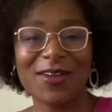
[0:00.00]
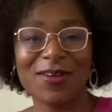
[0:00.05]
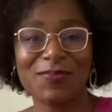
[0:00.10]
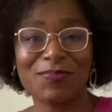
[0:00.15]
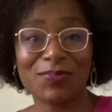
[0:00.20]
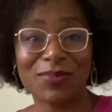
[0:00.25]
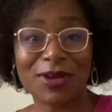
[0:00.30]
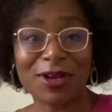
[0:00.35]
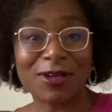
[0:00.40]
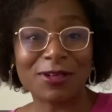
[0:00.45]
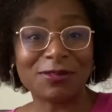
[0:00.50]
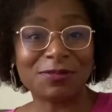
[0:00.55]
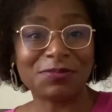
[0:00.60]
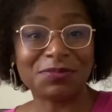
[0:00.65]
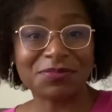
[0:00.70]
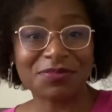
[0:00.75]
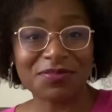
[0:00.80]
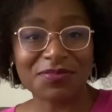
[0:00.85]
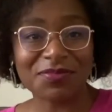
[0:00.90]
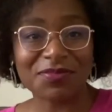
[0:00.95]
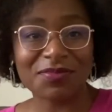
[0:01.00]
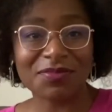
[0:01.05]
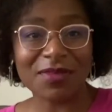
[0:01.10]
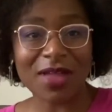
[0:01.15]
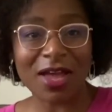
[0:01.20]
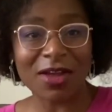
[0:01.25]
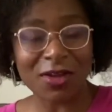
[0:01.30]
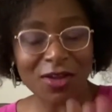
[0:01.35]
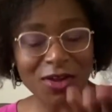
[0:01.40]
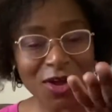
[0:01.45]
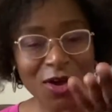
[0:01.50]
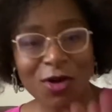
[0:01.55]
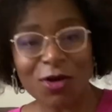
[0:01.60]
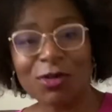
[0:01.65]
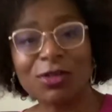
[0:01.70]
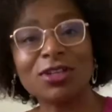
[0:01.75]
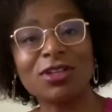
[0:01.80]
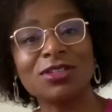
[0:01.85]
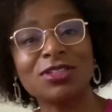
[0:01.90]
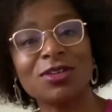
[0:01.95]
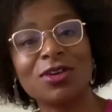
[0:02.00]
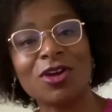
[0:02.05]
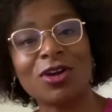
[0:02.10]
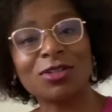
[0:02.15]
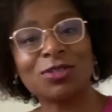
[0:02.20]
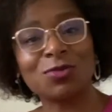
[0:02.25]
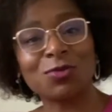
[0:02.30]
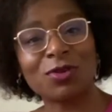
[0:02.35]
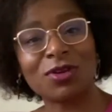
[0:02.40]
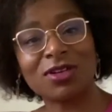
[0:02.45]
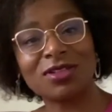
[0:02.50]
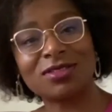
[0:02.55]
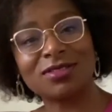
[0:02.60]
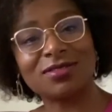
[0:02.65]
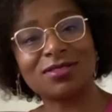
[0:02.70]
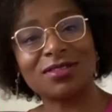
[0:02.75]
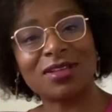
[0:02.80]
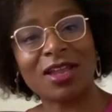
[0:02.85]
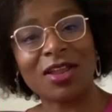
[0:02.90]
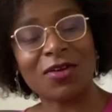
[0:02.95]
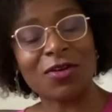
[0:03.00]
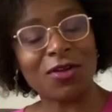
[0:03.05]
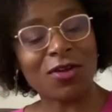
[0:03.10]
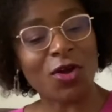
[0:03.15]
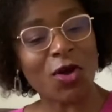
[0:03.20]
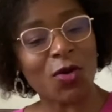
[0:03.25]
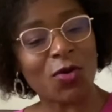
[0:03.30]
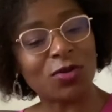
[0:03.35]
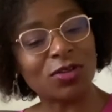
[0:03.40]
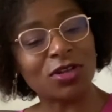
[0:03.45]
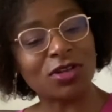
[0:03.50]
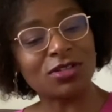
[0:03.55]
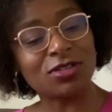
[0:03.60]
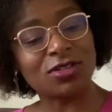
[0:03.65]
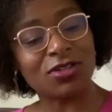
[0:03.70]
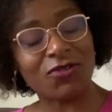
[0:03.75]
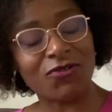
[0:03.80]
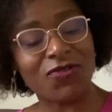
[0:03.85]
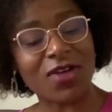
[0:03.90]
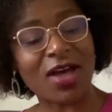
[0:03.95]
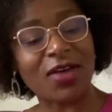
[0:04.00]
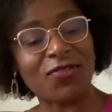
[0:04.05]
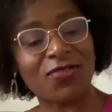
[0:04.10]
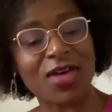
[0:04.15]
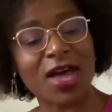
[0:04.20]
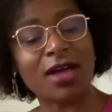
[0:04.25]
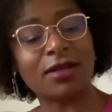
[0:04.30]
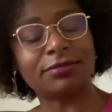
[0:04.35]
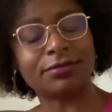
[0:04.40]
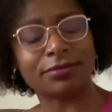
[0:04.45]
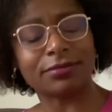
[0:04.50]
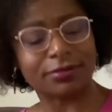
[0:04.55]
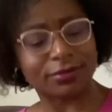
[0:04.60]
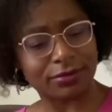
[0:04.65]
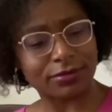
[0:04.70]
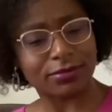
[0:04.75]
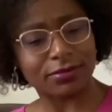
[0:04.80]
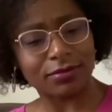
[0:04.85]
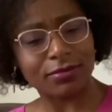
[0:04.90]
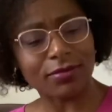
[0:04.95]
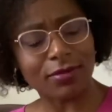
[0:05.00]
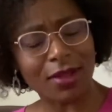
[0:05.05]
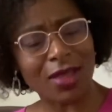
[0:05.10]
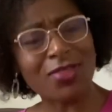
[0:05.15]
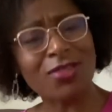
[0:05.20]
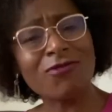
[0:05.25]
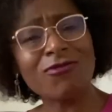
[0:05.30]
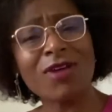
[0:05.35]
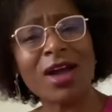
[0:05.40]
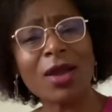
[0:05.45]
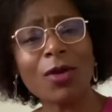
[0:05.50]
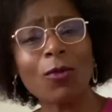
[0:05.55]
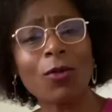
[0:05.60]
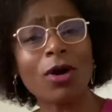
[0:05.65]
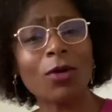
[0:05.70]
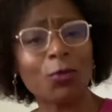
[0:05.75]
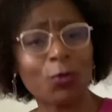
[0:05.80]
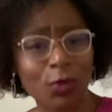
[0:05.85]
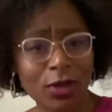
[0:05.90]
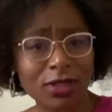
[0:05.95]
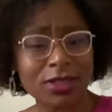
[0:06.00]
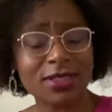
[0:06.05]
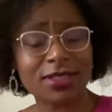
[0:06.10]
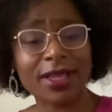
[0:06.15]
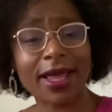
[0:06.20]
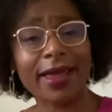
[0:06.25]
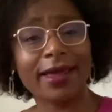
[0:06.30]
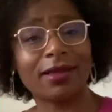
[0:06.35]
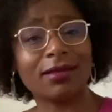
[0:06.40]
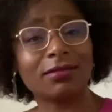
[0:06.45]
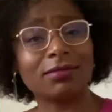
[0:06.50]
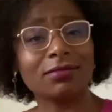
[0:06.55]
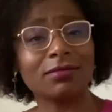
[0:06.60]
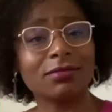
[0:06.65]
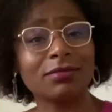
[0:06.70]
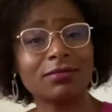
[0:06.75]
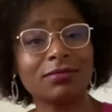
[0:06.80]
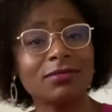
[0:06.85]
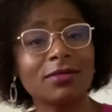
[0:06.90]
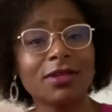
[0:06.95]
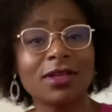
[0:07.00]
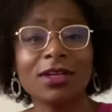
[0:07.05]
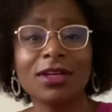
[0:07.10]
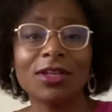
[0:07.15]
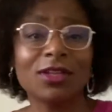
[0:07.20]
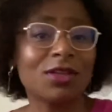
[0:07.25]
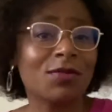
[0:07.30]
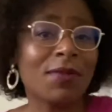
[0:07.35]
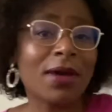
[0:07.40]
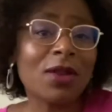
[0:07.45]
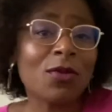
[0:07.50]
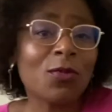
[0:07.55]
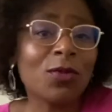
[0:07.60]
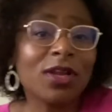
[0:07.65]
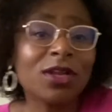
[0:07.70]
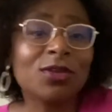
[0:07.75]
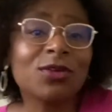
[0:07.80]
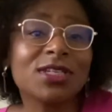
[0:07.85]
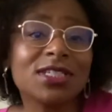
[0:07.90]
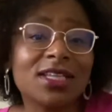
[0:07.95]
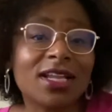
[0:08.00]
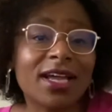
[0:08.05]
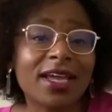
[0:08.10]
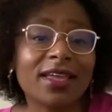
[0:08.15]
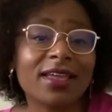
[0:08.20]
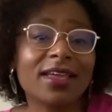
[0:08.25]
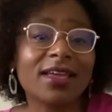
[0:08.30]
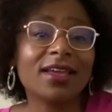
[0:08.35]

But I've got to hold on to God's word. I've got to hold on to the fact that the right one will stay, no matter what it looks like.